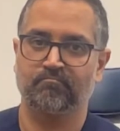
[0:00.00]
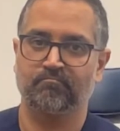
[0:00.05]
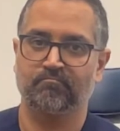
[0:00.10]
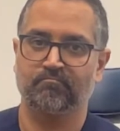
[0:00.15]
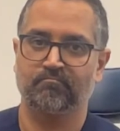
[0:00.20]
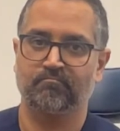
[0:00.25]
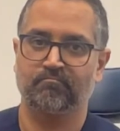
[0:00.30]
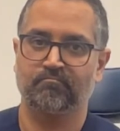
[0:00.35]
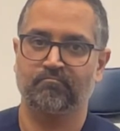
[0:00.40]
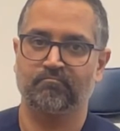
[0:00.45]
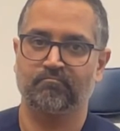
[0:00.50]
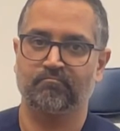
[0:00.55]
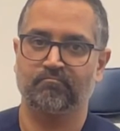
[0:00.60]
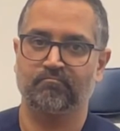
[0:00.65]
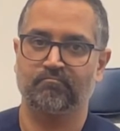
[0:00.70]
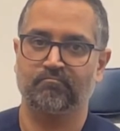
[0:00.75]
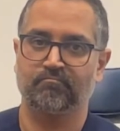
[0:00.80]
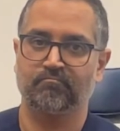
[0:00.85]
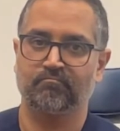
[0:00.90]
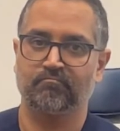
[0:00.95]

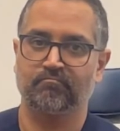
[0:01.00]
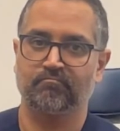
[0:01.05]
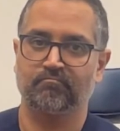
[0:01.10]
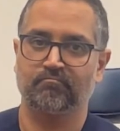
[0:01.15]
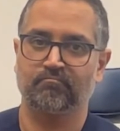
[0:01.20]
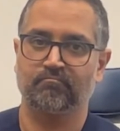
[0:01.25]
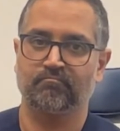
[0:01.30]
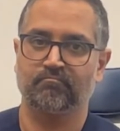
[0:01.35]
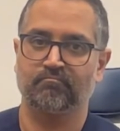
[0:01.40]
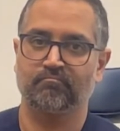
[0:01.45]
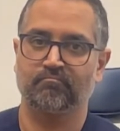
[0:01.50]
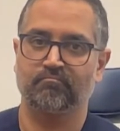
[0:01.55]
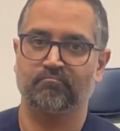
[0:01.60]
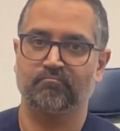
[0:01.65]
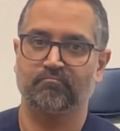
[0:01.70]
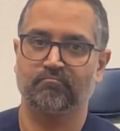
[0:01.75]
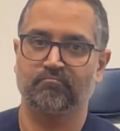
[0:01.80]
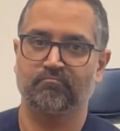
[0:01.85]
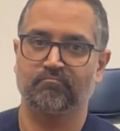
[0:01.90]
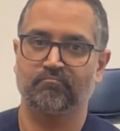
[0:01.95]

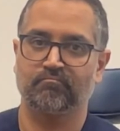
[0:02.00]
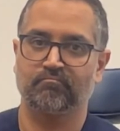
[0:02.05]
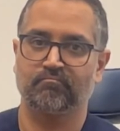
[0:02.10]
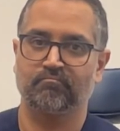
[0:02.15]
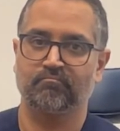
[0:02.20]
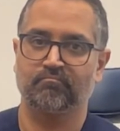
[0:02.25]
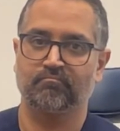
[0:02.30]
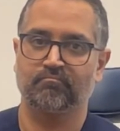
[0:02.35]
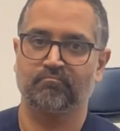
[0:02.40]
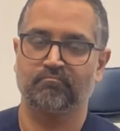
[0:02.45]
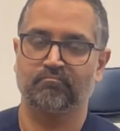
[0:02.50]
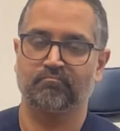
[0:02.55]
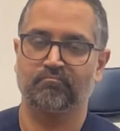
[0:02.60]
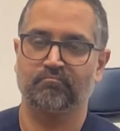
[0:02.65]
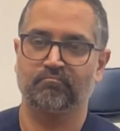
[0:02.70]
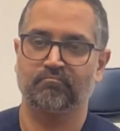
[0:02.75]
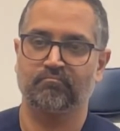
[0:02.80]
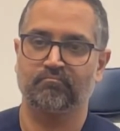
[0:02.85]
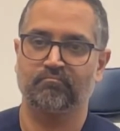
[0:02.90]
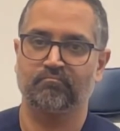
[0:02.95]

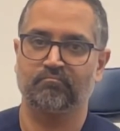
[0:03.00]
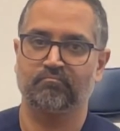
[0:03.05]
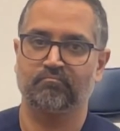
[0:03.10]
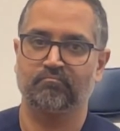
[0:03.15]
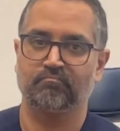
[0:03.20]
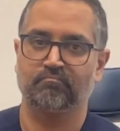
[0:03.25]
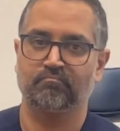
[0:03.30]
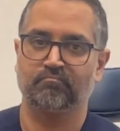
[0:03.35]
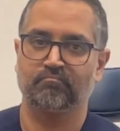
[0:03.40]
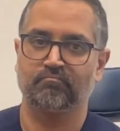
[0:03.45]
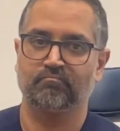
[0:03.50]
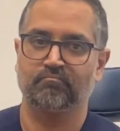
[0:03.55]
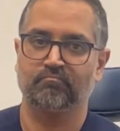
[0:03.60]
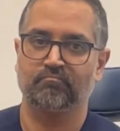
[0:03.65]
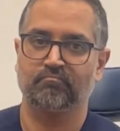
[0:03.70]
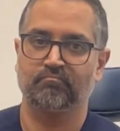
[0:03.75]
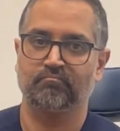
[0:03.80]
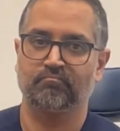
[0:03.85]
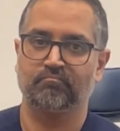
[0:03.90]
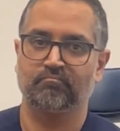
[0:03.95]

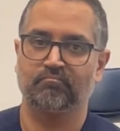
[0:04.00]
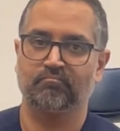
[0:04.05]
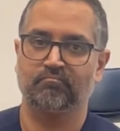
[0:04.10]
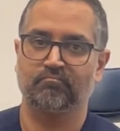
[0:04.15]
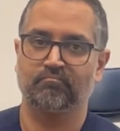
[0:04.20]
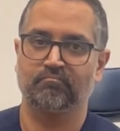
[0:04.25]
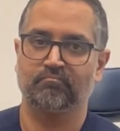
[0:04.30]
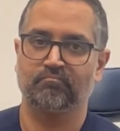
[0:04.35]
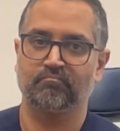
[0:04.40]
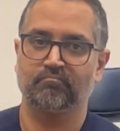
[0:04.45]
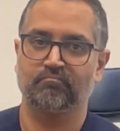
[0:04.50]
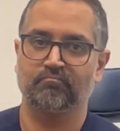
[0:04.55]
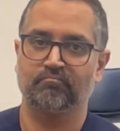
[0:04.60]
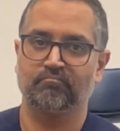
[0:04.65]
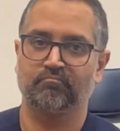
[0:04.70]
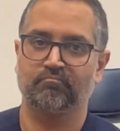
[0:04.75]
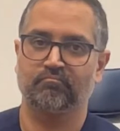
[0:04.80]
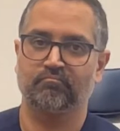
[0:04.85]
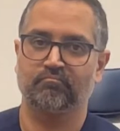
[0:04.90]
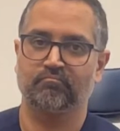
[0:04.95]

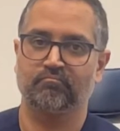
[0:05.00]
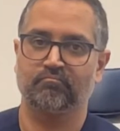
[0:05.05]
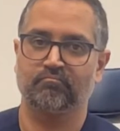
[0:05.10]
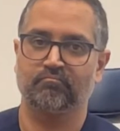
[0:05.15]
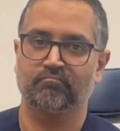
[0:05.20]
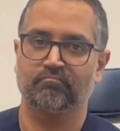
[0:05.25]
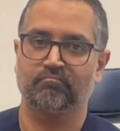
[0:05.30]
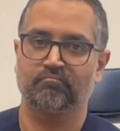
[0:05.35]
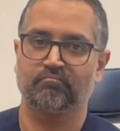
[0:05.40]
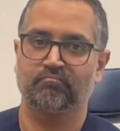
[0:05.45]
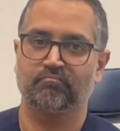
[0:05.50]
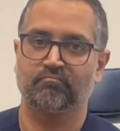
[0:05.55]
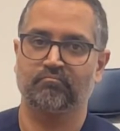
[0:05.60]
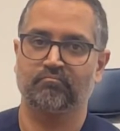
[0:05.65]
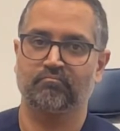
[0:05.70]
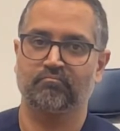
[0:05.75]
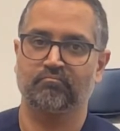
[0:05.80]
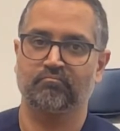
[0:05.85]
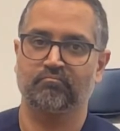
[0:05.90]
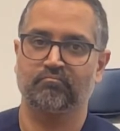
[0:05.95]

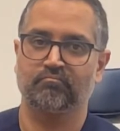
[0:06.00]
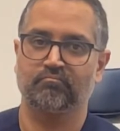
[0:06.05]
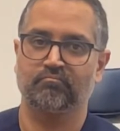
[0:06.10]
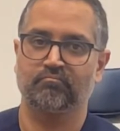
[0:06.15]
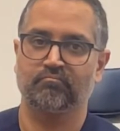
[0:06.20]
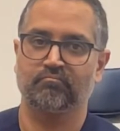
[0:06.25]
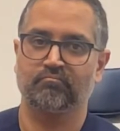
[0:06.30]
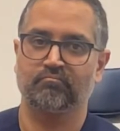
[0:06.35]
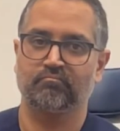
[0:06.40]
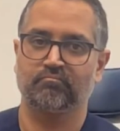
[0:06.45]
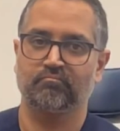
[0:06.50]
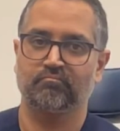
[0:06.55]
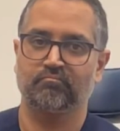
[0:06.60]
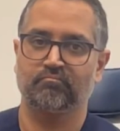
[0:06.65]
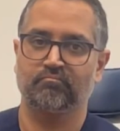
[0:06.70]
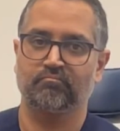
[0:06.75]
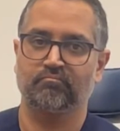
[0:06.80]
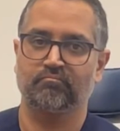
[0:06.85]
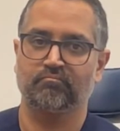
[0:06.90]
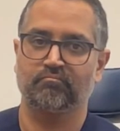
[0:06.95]

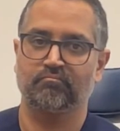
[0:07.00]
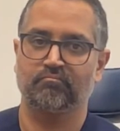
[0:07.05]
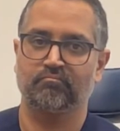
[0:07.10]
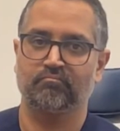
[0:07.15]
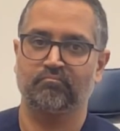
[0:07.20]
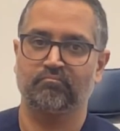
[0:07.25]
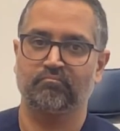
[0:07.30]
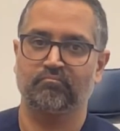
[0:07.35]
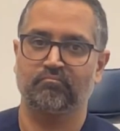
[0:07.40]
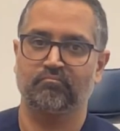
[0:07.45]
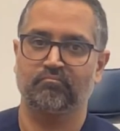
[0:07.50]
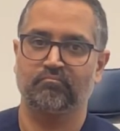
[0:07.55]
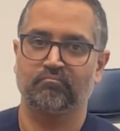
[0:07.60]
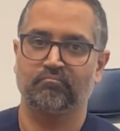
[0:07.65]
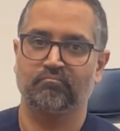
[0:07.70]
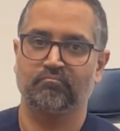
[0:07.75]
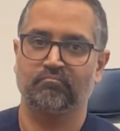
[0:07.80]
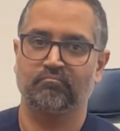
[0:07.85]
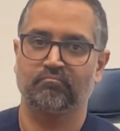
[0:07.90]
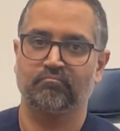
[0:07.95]
(not speaking)